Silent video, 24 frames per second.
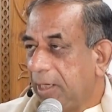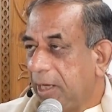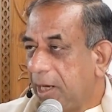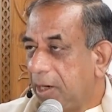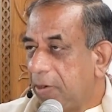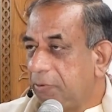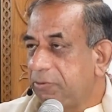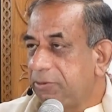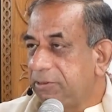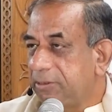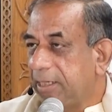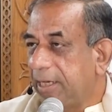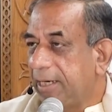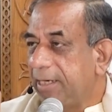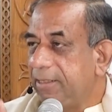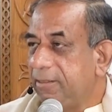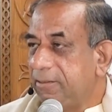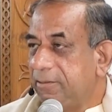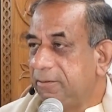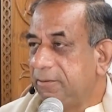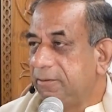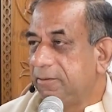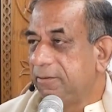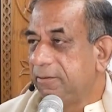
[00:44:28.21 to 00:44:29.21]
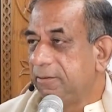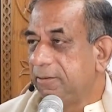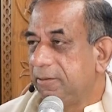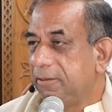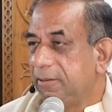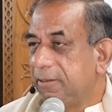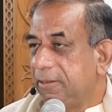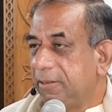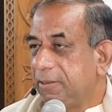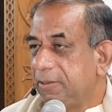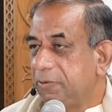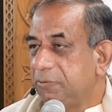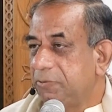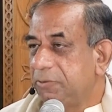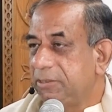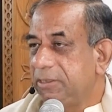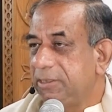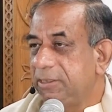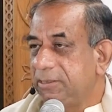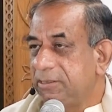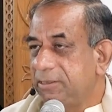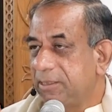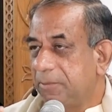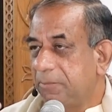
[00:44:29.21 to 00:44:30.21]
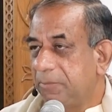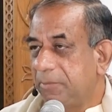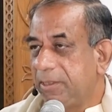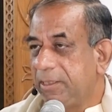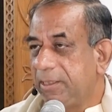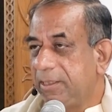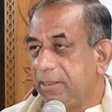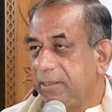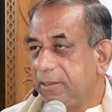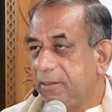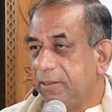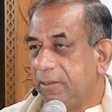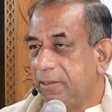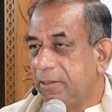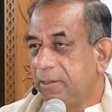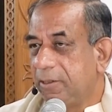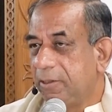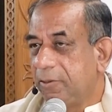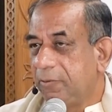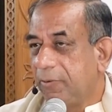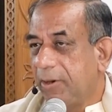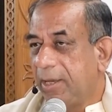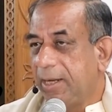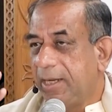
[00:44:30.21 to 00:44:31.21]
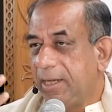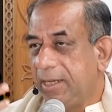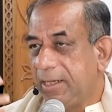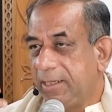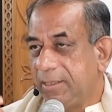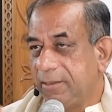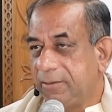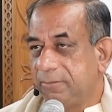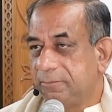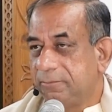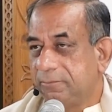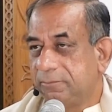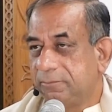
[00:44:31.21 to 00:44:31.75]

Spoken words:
Outside, you see somebody quarreling.